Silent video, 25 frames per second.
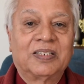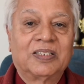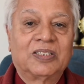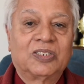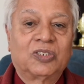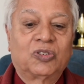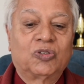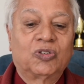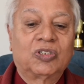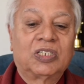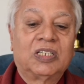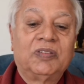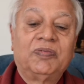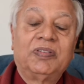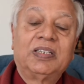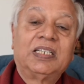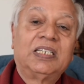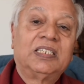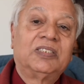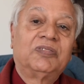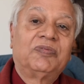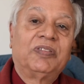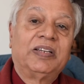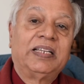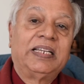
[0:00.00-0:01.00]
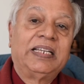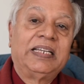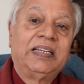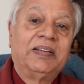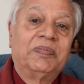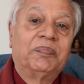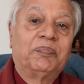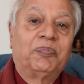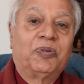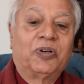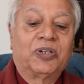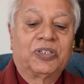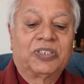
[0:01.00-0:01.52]
So giving is very
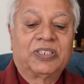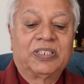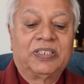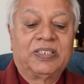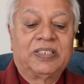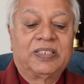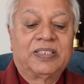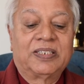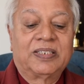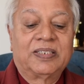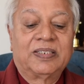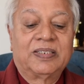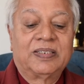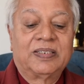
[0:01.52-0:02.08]
important.